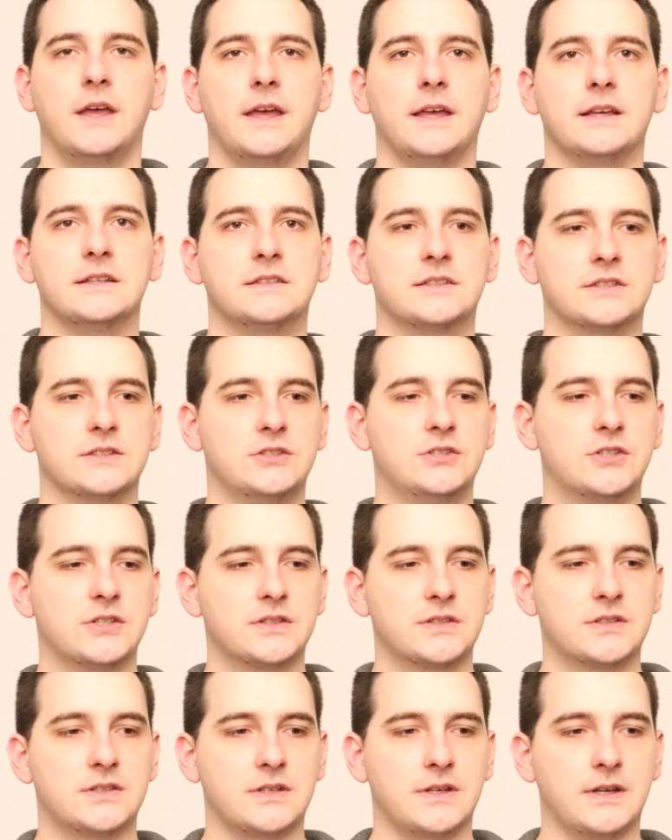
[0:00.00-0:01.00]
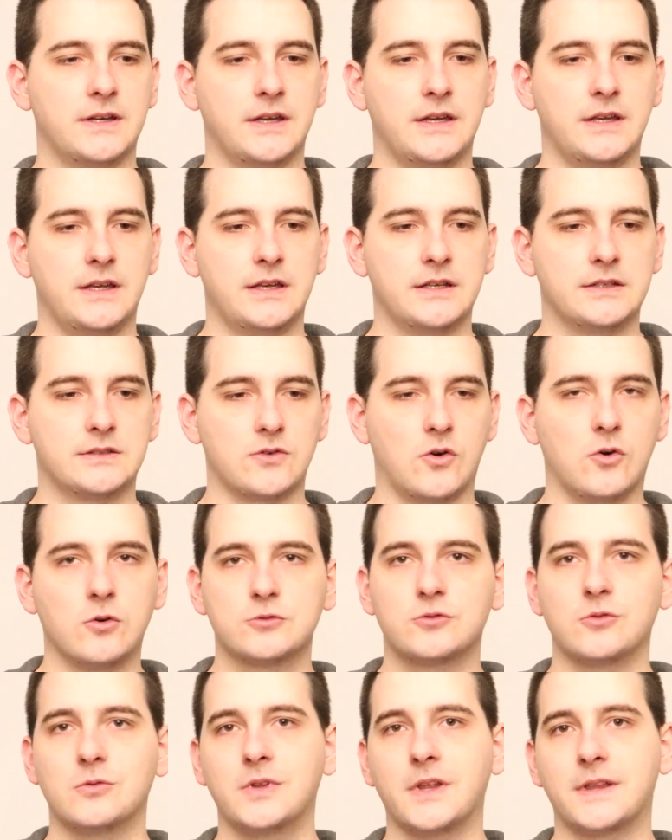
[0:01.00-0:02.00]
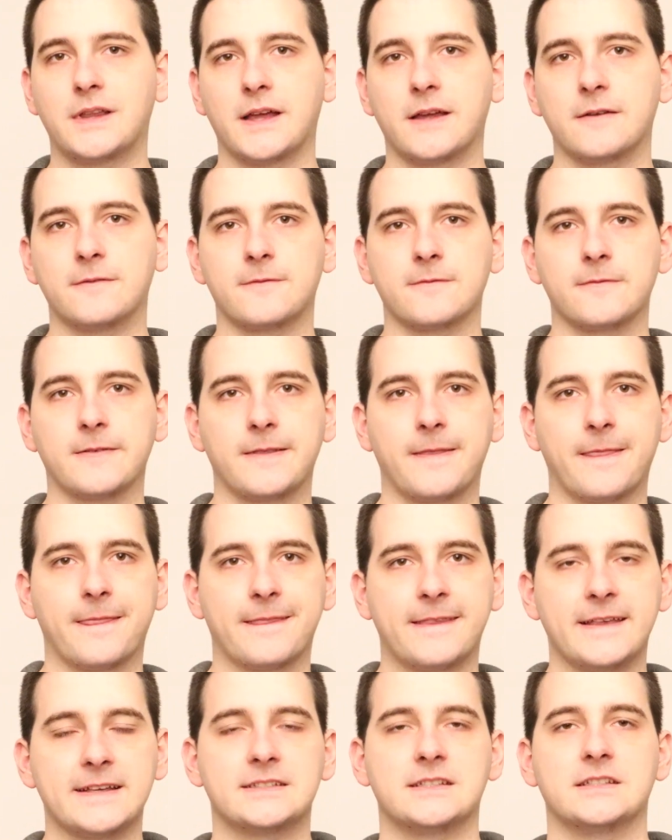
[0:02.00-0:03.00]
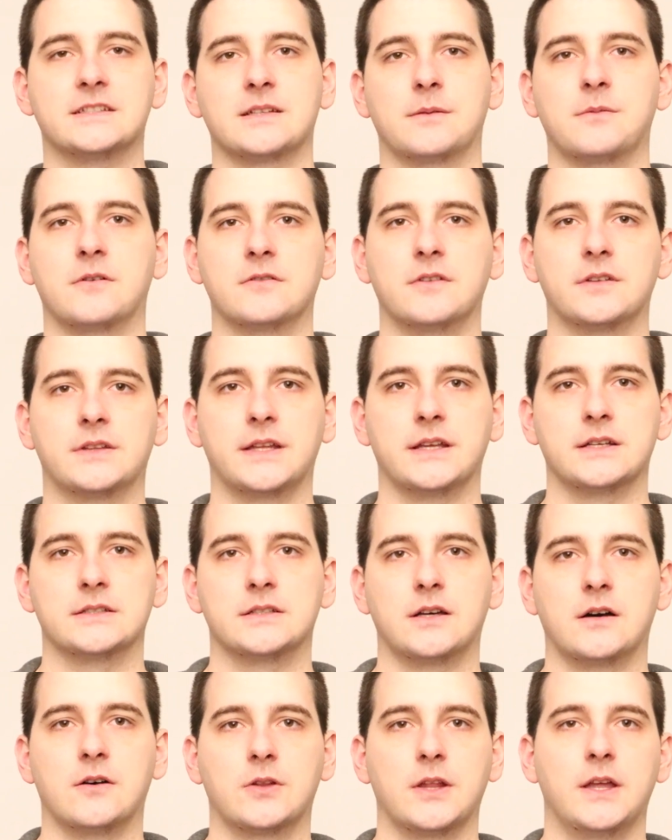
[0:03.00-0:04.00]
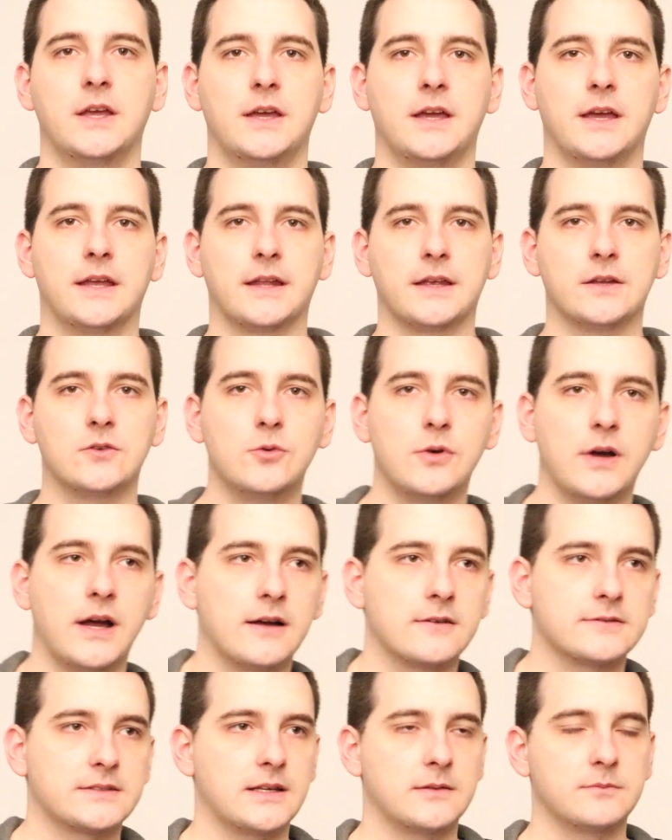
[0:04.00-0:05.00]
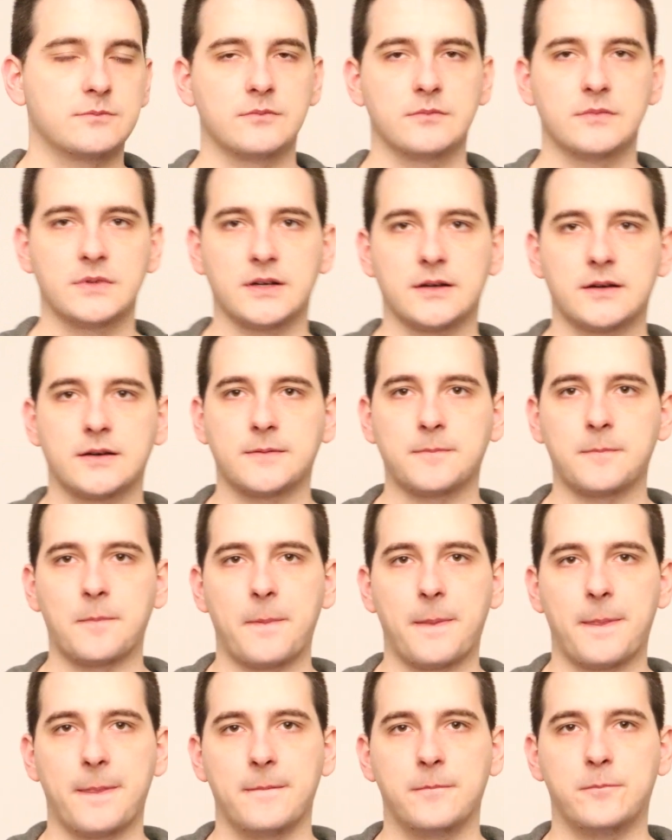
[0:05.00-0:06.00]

It's also that I've tested some of the things out, and I do have some